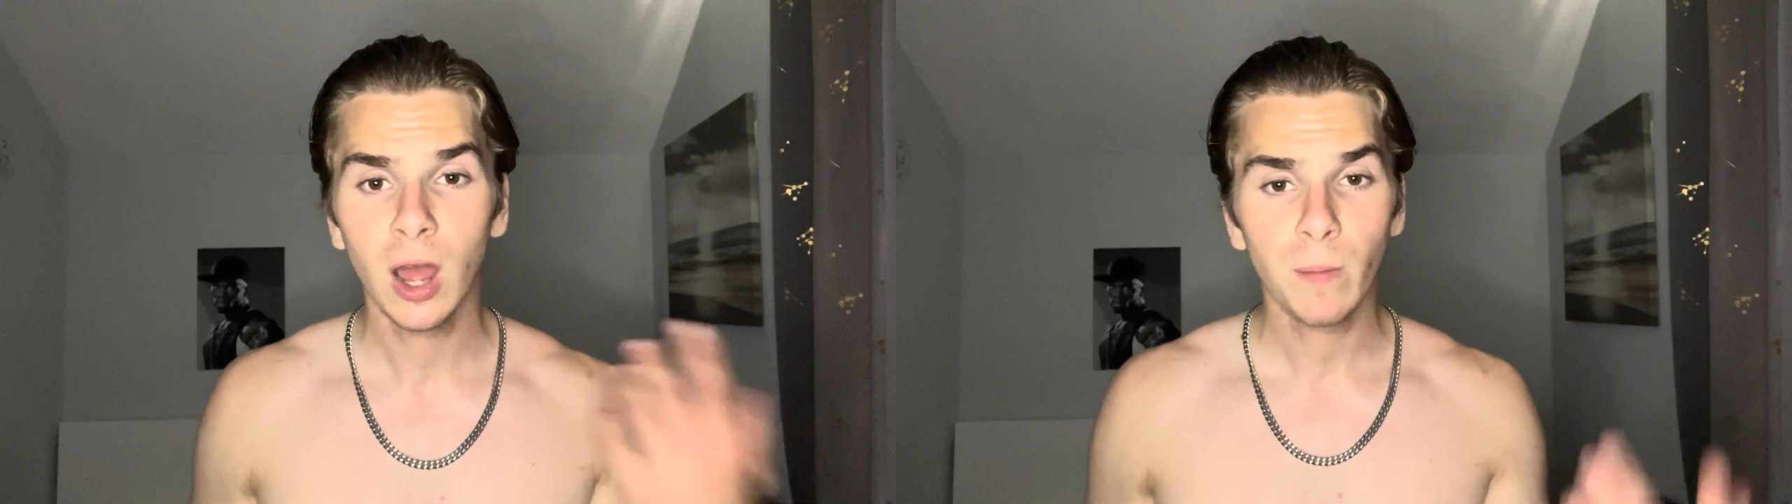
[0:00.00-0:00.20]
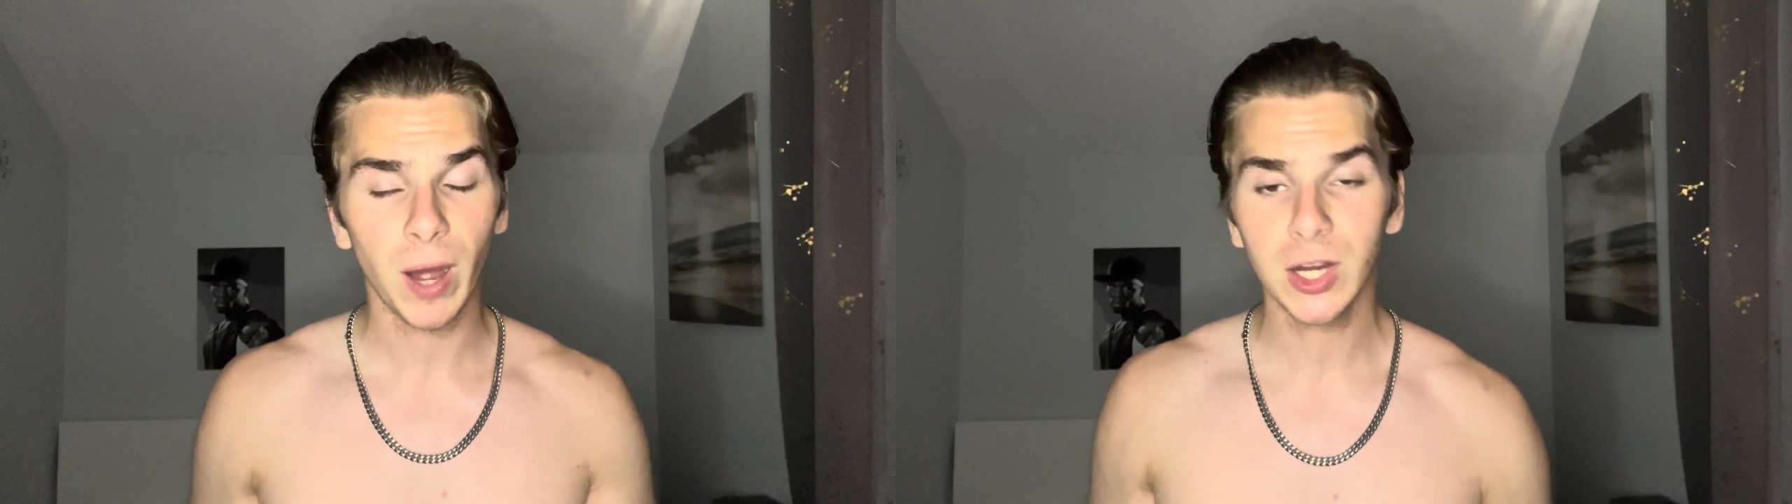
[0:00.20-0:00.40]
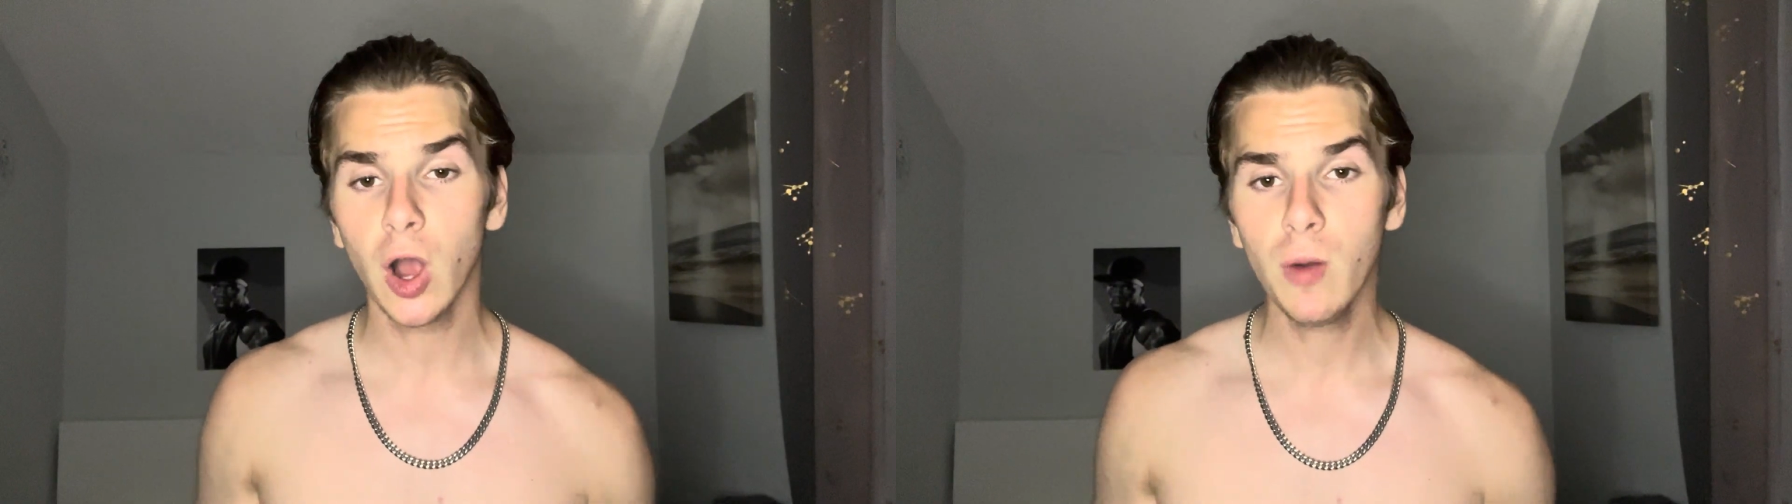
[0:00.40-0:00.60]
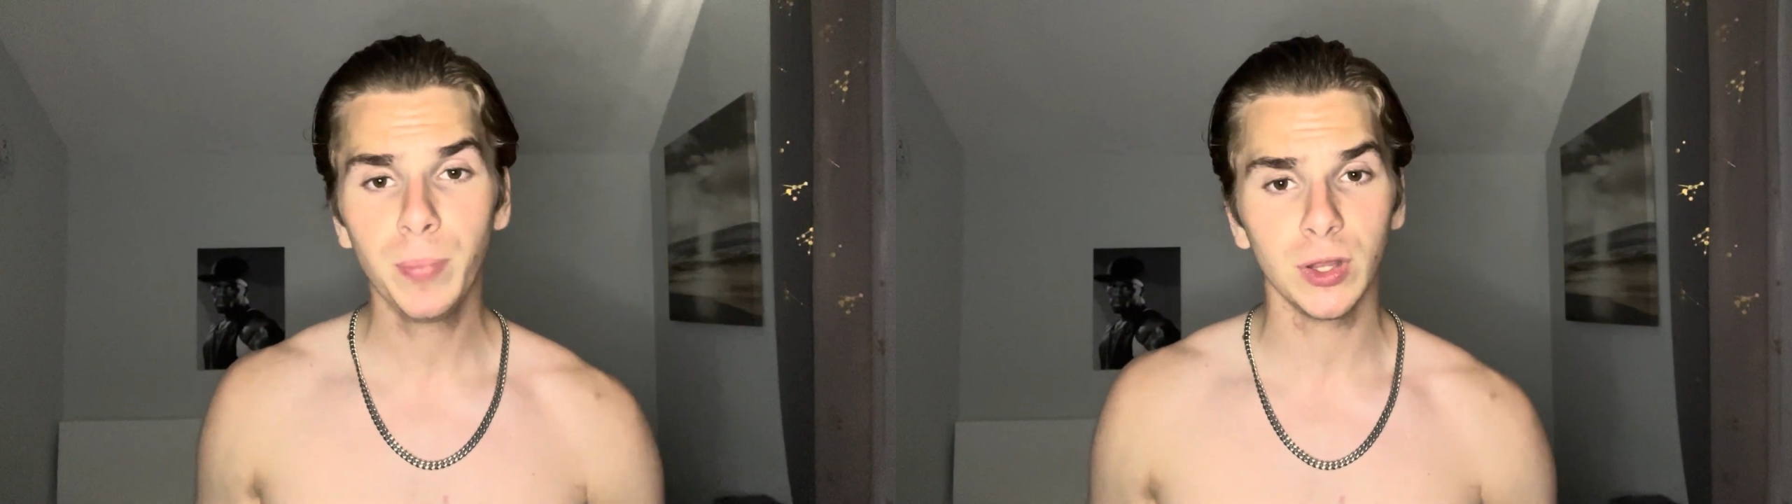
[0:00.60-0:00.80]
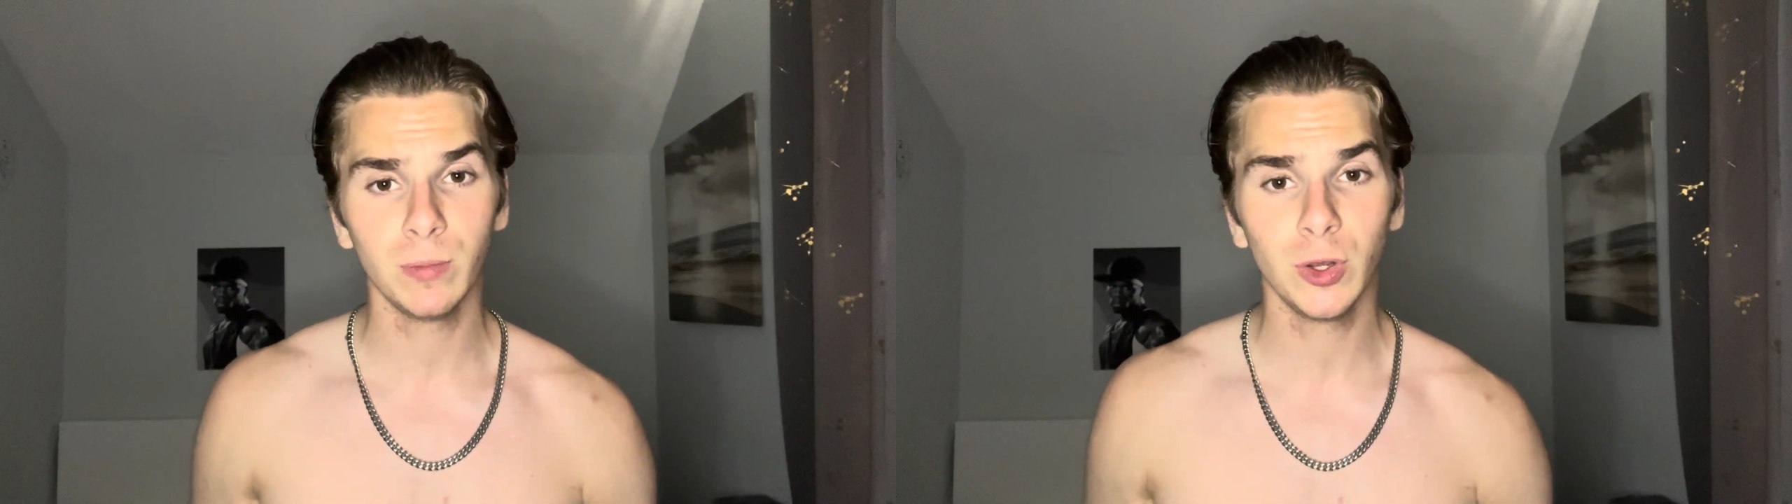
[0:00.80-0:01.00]
but I go and
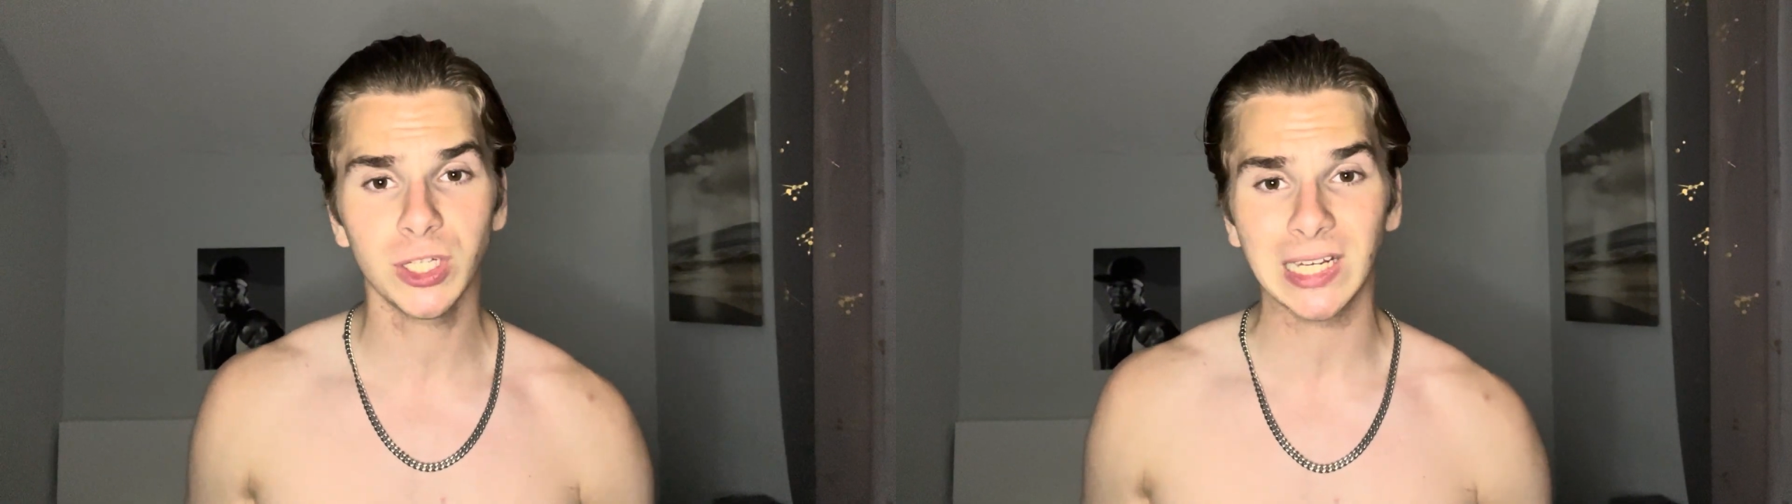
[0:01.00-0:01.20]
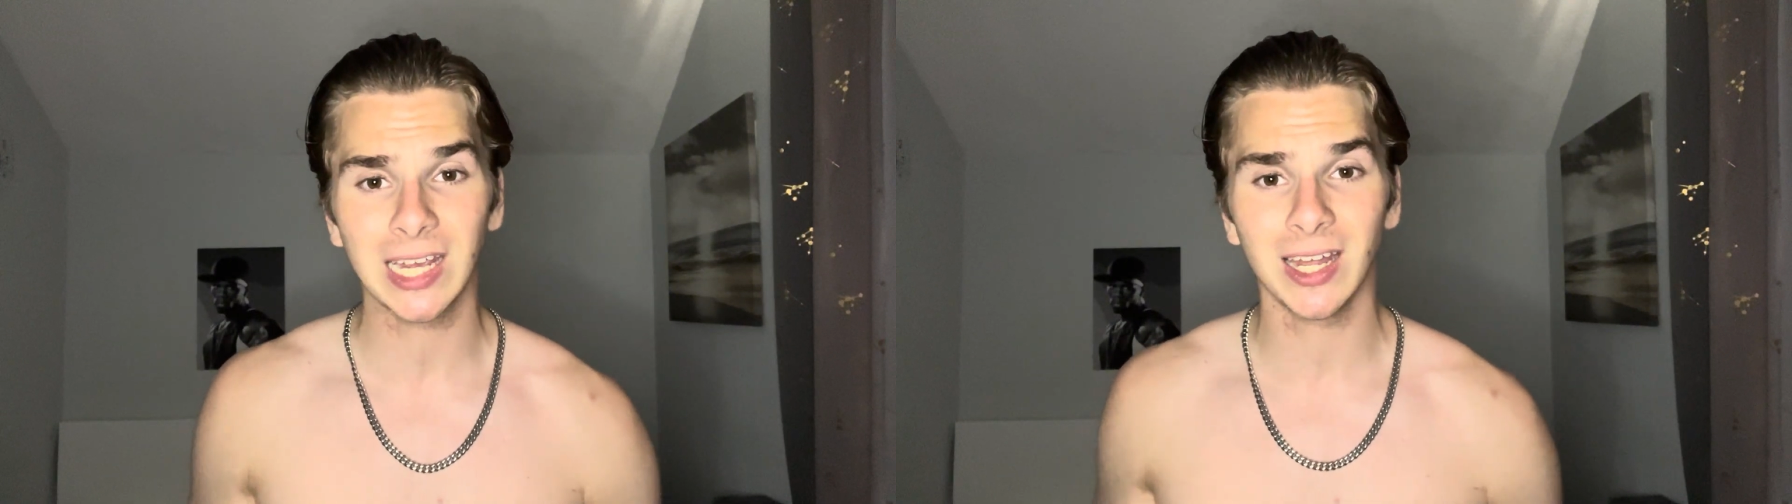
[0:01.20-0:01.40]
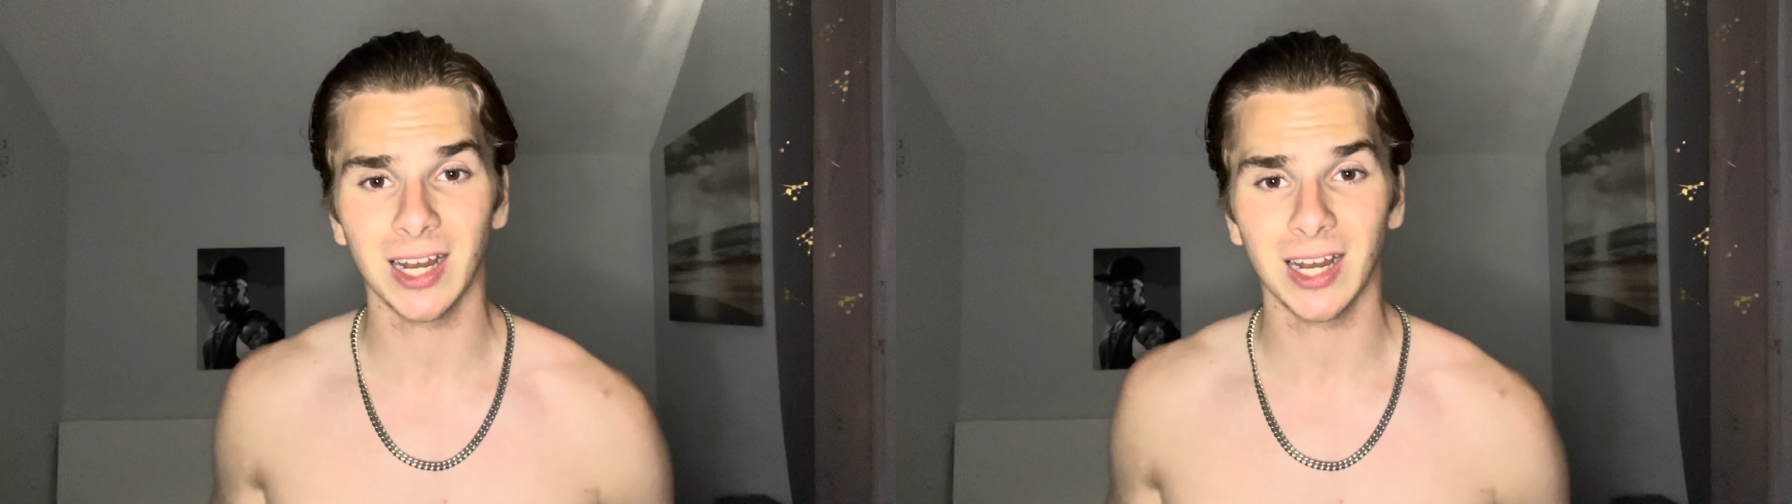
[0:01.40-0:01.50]
put the music in,